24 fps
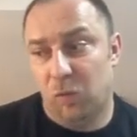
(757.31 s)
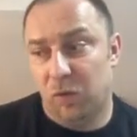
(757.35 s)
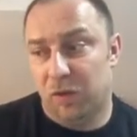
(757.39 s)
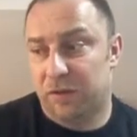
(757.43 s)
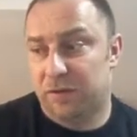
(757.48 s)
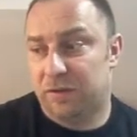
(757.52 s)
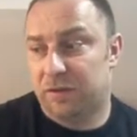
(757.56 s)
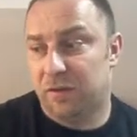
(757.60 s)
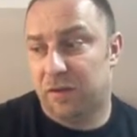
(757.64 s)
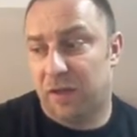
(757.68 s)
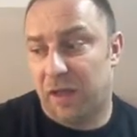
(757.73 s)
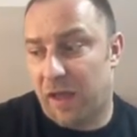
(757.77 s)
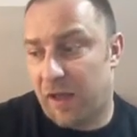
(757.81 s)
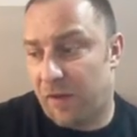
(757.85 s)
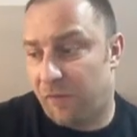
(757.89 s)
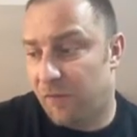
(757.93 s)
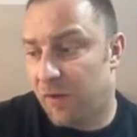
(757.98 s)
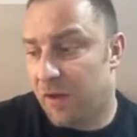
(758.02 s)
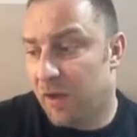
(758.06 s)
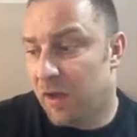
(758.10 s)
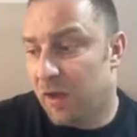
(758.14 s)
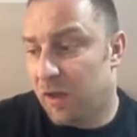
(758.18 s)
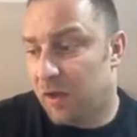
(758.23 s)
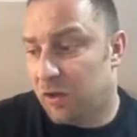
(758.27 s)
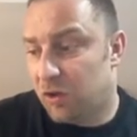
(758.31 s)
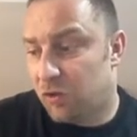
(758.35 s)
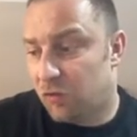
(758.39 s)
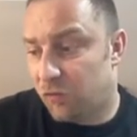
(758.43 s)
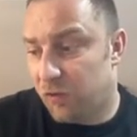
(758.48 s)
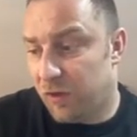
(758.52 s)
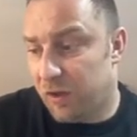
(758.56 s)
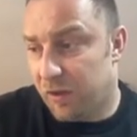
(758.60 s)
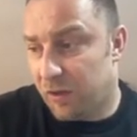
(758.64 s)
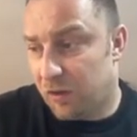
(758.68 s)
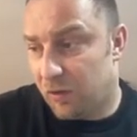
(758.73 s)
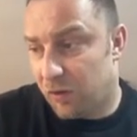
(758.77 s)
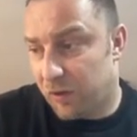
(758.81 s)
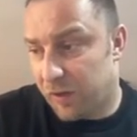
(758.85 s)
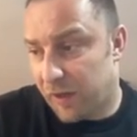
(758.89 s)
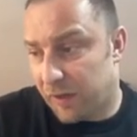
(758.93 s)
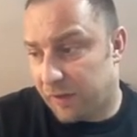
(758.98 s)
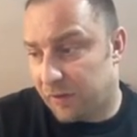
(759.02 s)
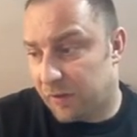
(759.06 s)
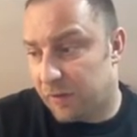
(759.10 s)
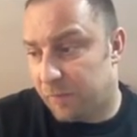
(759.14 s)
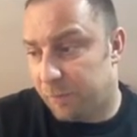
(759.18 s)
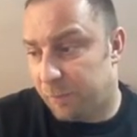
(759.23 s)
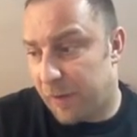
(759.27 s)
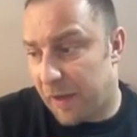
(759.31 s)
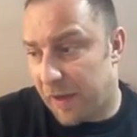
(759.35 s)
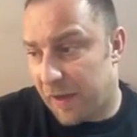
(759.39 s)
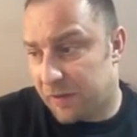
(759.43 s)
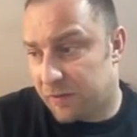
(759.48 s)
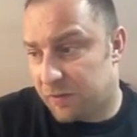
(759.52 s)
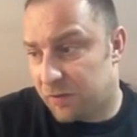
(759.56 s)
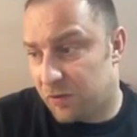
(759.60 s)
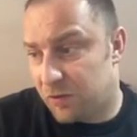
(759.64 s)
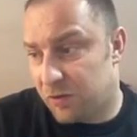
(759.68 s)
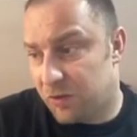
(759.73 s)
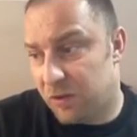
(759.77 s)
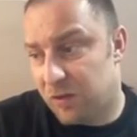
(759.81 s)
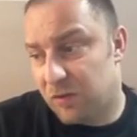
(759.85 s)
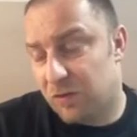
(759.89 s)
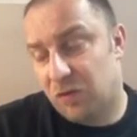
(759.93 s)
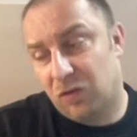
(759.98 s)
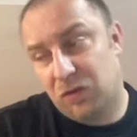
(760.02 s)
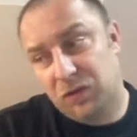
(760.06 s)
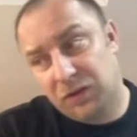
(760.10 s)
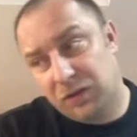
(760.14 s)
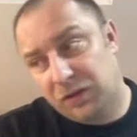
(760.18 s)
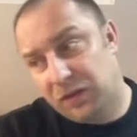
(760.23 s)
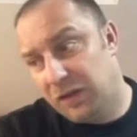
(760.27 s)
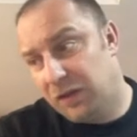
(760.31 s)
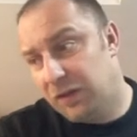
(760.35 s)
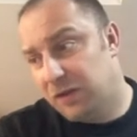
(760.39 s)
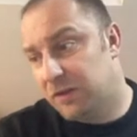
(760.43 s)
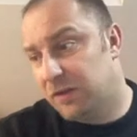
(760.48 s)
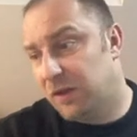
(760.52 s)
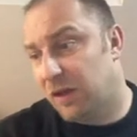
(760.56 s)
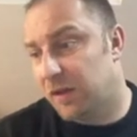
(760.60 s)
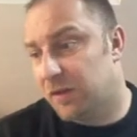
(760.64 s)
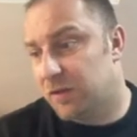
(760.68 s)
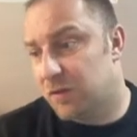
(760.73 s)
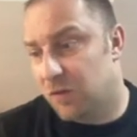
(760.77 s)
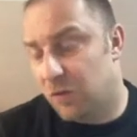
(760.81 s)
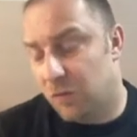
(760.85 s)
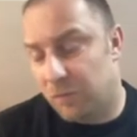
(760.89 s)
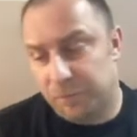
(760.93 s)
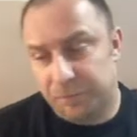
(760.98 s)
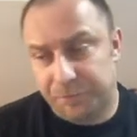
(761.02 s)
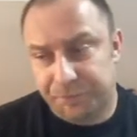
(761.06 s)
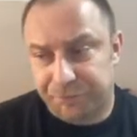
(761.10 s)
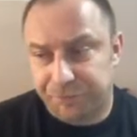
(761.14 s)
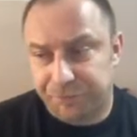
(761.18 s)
We still have three connected passers here on the king side, so